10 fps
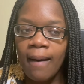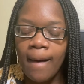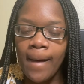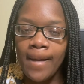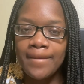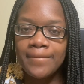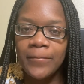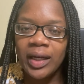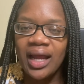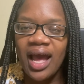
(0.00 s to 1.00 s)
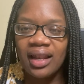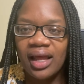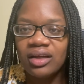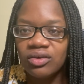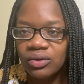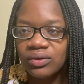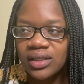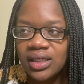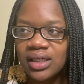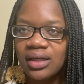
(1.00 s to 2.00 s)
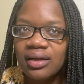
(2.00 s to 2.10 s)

um, but it had like noodles in it,